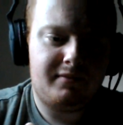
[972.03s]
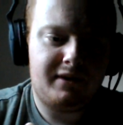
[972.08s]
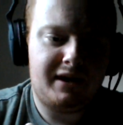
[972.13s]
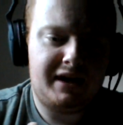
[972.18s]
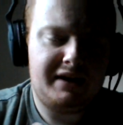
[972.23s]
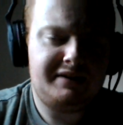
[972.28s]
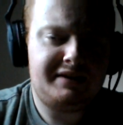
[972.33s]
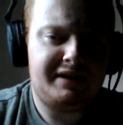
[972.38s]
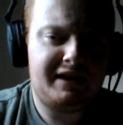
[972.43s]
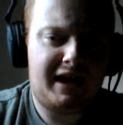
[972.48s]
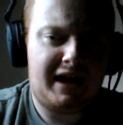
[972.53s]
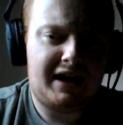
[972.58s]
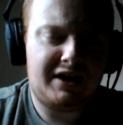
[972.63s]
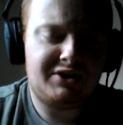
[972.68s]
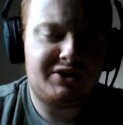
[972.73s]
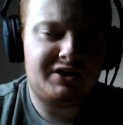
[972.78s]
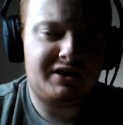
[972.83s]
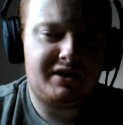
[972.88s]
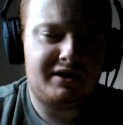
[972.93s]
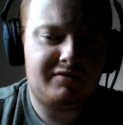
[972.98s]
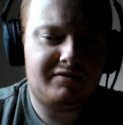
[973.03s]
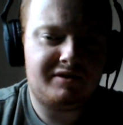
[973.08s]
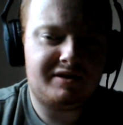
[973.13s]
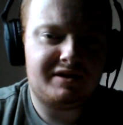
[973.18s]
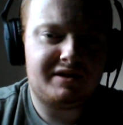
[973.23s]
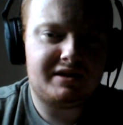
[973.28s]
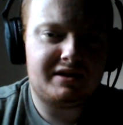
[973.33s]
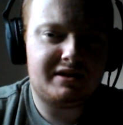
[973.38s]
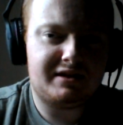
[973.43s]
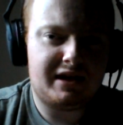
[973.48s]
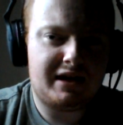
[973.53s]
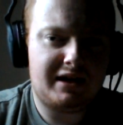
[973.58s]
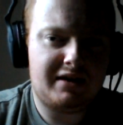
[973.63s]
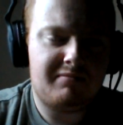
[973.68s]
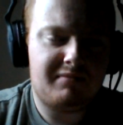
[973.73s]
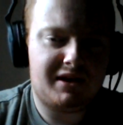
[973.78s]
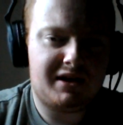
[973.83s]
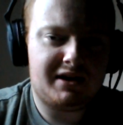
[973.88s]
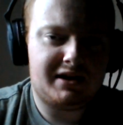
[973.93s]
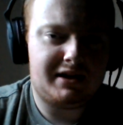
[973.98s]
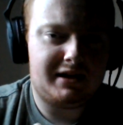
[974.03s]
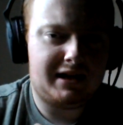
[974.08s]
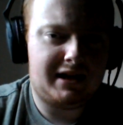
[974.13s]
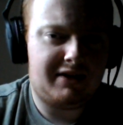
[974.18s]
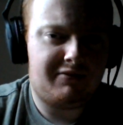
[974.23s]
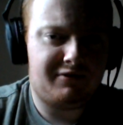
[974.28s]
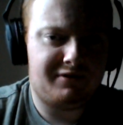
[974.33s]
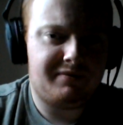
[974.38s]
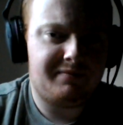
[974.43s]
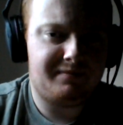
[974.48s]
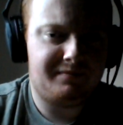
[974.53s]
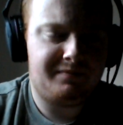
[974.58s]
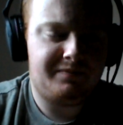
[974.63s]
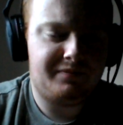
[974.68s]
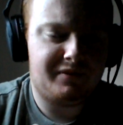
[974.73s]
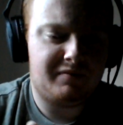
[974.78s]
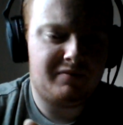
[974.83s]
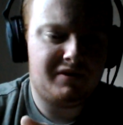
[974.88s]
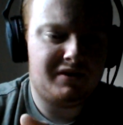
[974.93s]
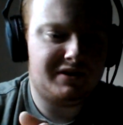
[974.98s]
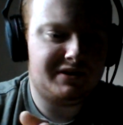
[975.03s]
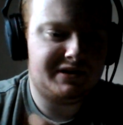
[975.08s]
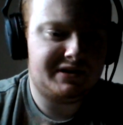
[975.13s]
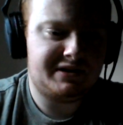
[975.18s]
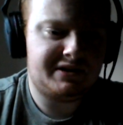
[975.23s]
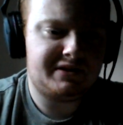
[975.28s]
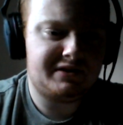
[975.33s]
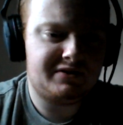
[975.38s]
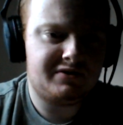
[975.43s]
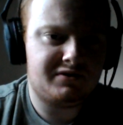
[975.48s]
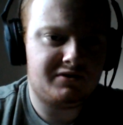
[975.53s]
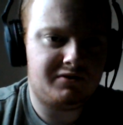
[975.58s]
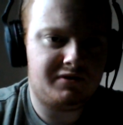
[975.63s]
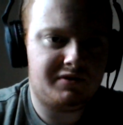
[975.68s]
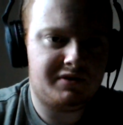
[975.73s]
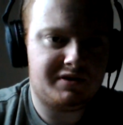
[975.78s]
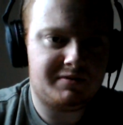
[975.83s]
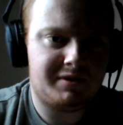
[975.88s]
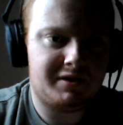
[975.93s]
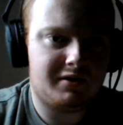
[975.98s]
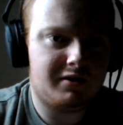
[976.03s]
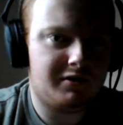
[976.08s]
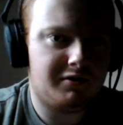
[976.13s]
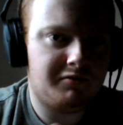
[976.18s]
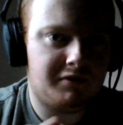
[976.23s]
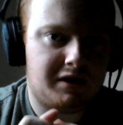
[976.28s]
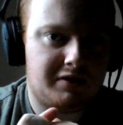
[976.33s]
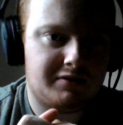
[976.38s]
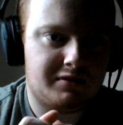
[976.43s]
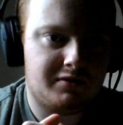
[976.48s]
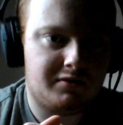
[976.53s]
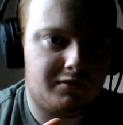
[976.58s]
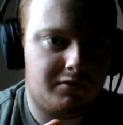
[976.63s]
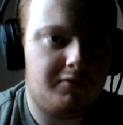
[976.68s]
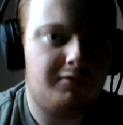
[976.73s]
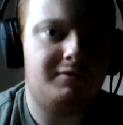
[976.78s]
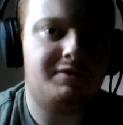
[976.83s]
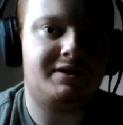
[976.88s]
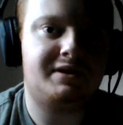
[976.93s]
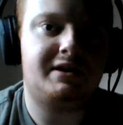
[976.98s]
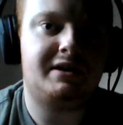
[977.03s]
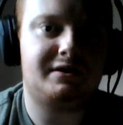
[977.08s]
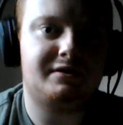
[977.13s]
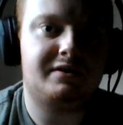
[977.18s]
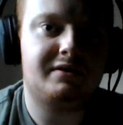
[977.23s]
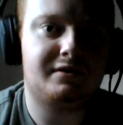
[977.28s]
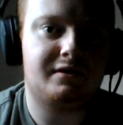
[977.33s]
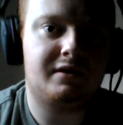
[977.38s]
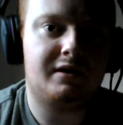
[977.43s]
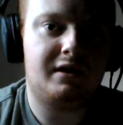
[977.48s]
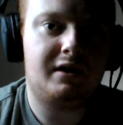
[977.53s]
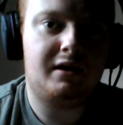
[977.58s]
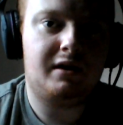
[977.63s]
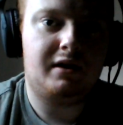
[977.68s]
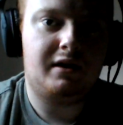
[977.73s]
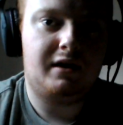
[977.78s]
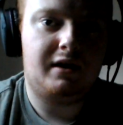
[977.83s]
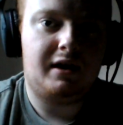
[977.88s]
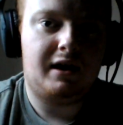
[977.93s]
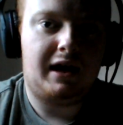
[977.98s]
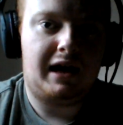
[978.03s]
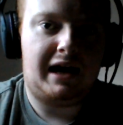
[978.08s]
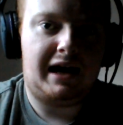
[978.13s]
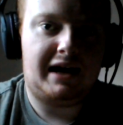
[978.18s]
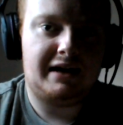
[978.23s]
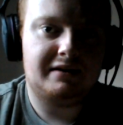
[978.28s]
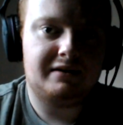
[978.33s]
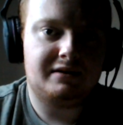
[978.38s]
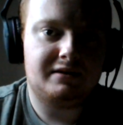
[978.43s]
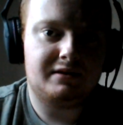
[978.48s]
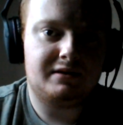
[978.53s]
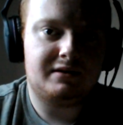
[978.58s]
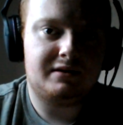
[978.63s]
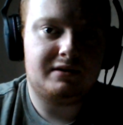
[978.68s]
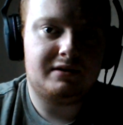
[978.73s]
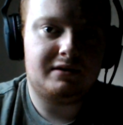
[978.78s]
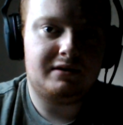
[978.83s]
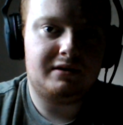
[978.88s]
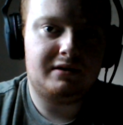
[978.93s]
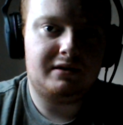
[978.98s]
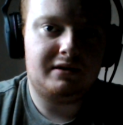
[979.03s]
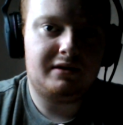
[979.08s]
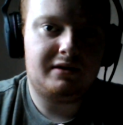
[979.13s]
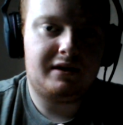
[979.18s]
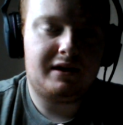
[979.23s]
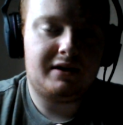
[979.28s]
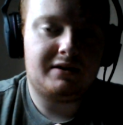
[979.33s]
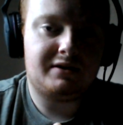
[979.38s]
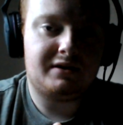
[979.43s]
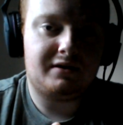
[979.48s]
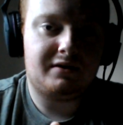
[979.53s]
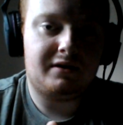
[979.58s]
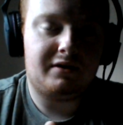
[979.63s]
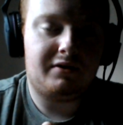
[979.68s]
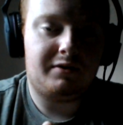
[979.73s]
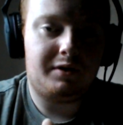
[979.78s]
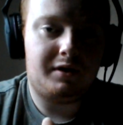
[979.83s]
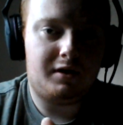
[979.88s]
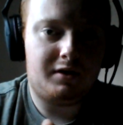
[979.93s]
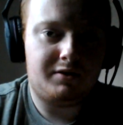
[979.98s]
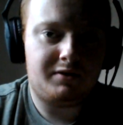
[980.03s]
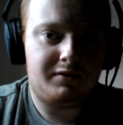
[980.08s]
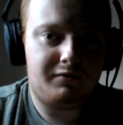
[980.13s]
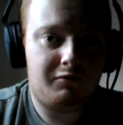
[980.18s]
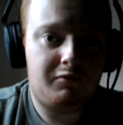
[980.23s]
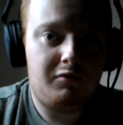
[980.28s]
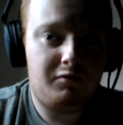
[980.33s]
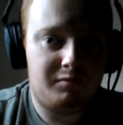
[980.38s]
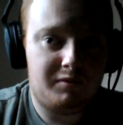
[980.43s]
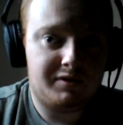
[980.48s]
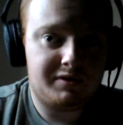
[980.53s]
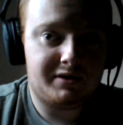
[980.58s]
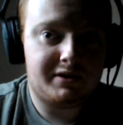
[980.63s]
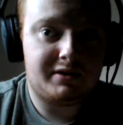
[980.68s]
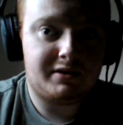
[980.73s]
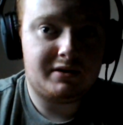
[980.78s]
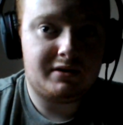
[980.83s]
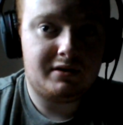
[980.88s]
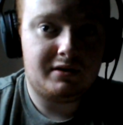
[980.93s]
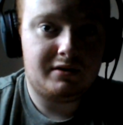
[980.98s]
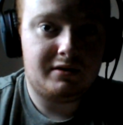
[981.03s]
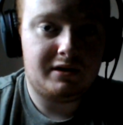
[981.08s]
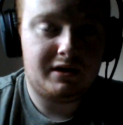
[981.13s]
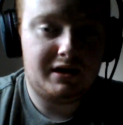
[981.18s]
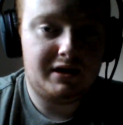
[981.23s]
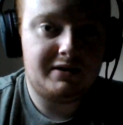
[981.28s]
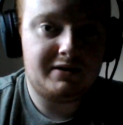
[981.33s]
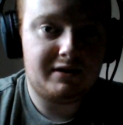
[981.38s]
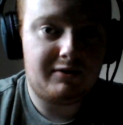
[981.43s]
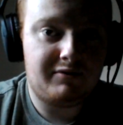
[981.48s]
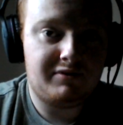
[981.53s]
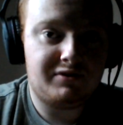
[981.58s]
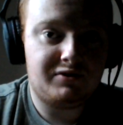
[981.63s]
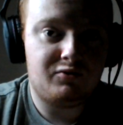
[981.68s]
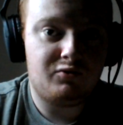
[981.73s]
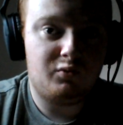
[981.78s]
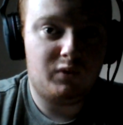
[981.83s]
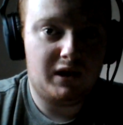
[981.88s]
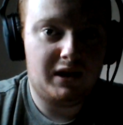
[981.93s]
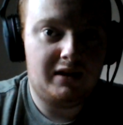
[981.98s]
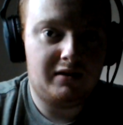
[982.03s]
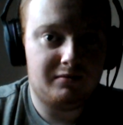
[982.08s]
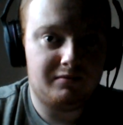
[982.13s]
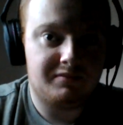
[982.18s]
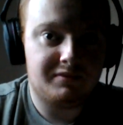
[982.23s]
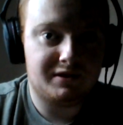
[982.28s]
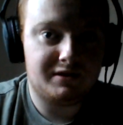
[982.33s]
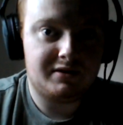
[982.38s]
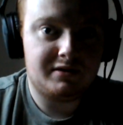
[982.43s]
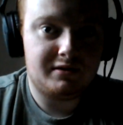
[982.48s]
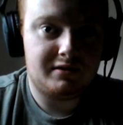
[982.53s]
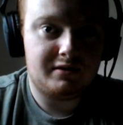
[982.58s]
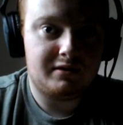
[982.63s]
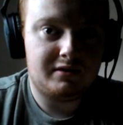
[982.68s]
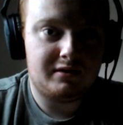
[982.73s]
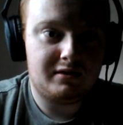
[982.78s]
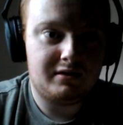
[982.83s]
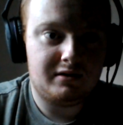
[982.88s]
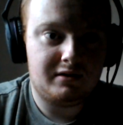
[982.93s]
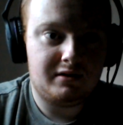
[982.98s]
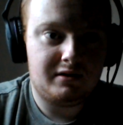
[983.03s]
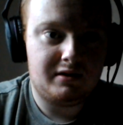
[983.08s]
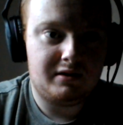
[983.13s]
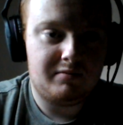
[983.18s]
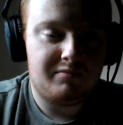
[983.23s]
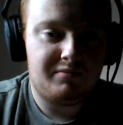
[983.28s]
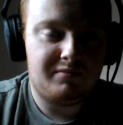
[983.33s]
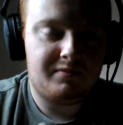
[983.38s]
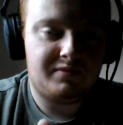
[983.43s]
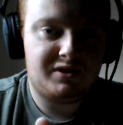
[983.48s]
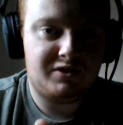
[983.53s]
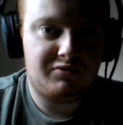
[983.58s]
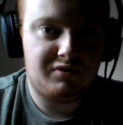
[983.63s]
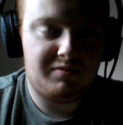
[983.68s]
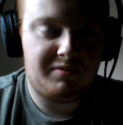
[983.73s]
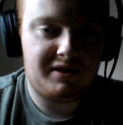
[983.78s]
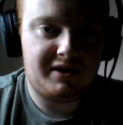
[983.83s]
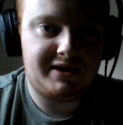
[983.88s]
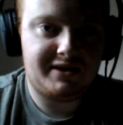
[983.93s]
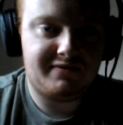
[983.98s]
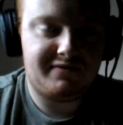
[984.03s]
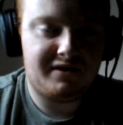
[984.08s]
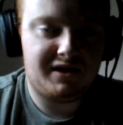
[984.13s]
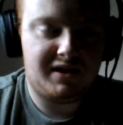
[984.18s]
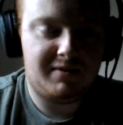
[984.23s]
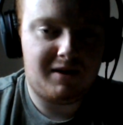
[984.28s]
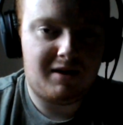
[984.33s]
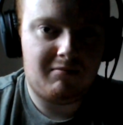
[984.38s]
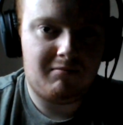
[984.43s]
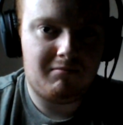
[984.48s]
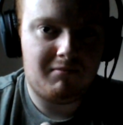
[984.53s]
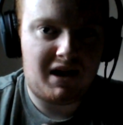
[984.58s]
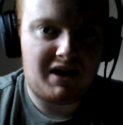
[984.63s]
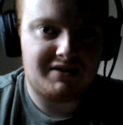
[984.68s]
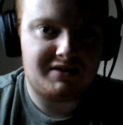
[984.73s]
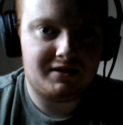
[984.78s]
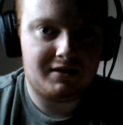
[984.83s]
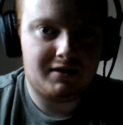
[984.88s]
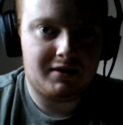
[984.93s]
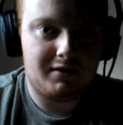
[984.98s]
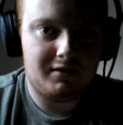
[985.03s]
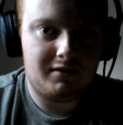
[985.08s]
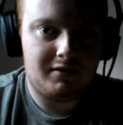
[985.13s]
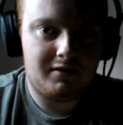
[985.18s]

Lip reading: is he actually going to stay at McLaren? Because this is a story that's been going around all season, and there are a lot of rumours that he's going to Williams to replace Felipe Massa,